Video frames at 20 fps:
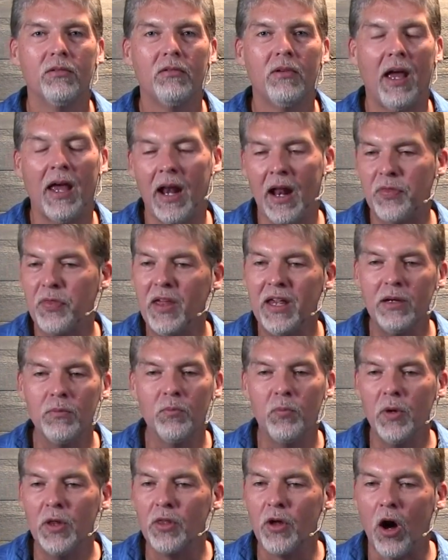And I think
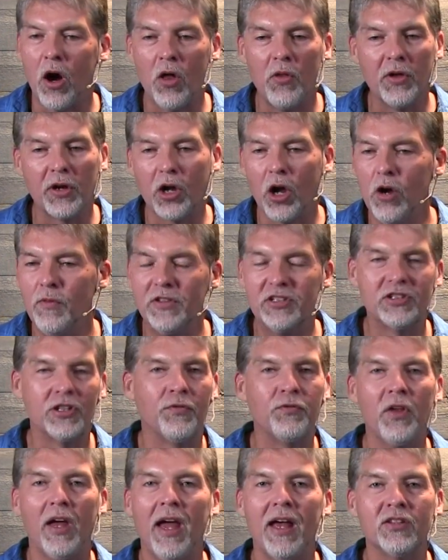with all the COVID
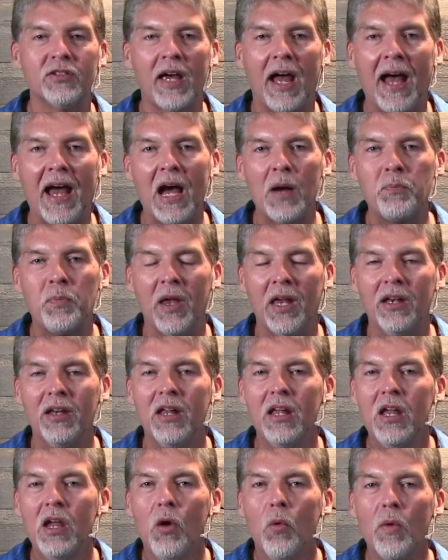stuff that has happened,
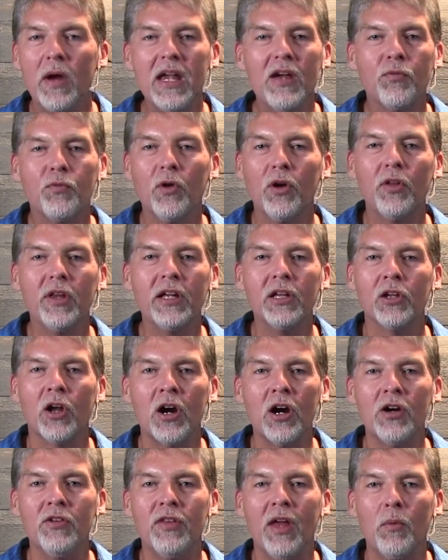we have really
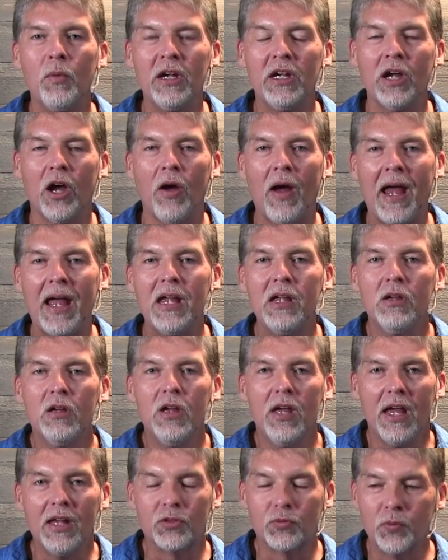learned that we go, hey,
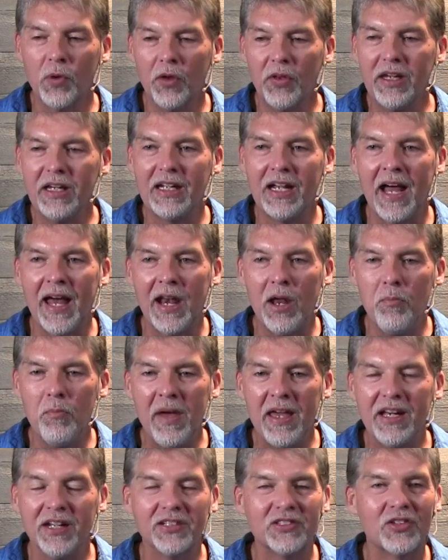it's really kind of
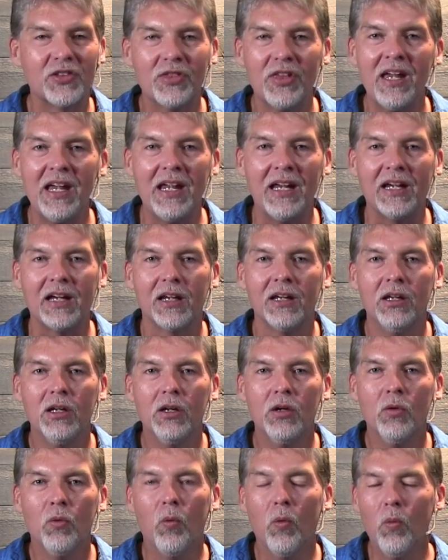made us think
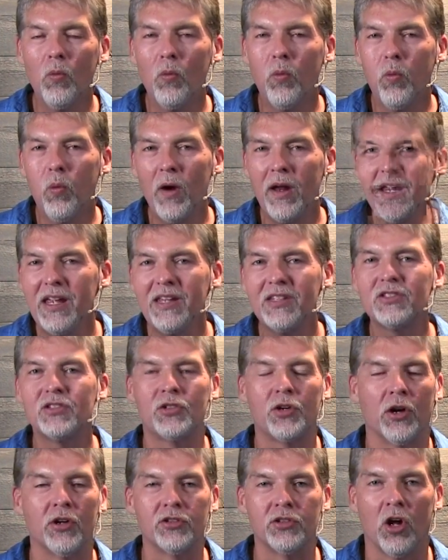what is
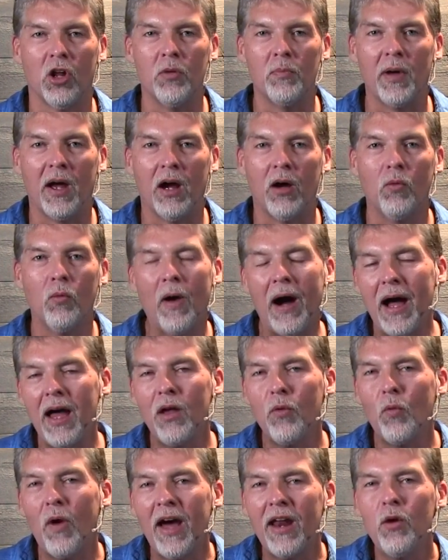church all about? Why,
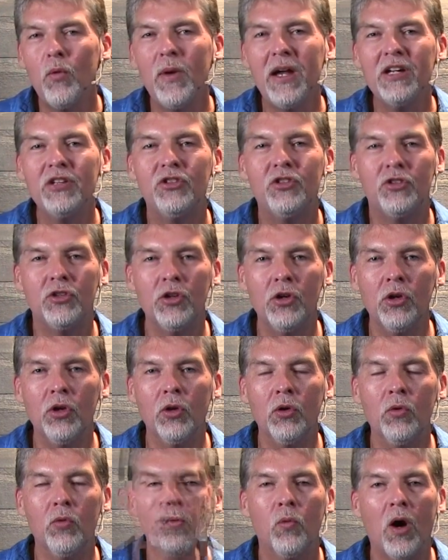why do we
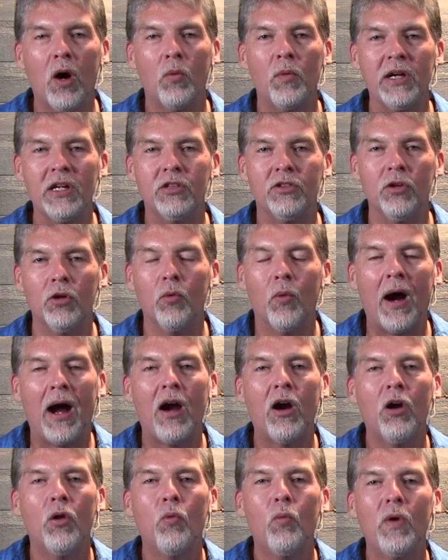do what we do? Why
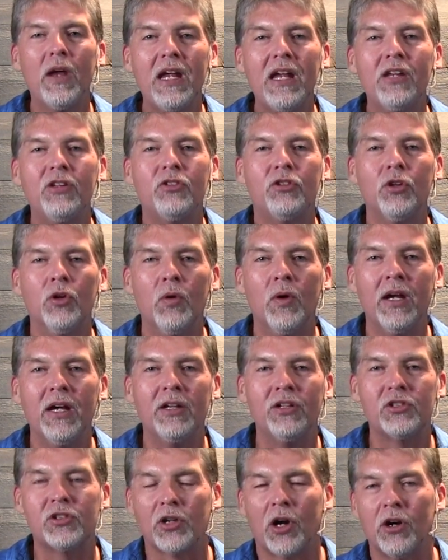are we
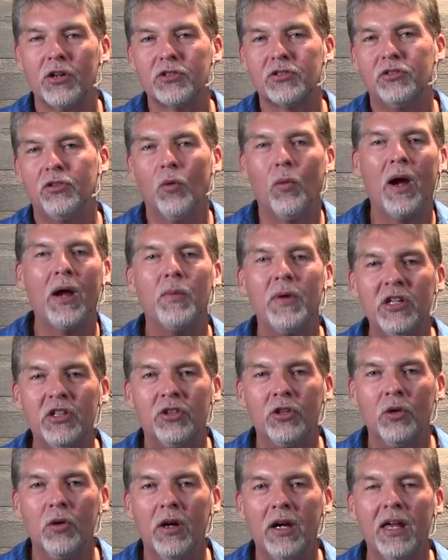doing church the way we
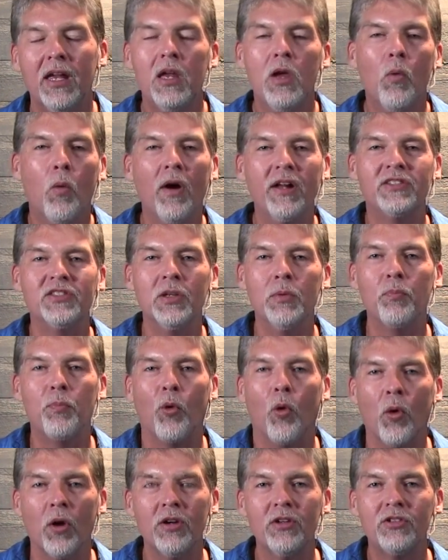do it? What's
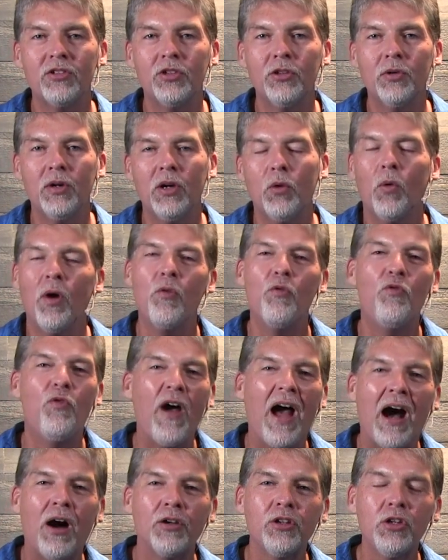important to it? What
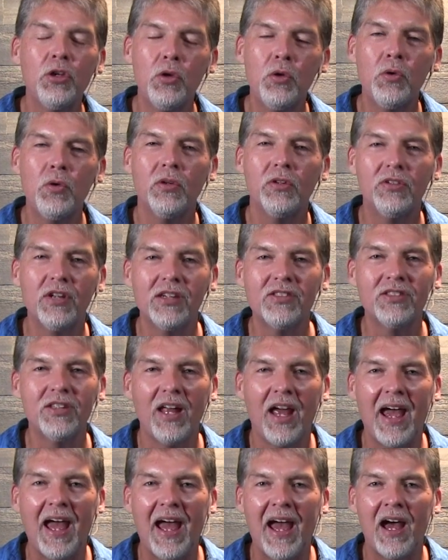value does it
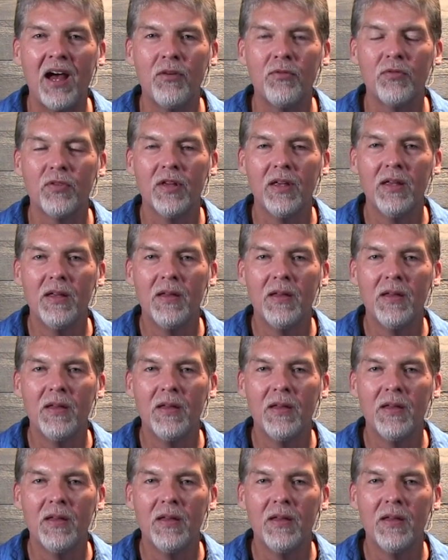have?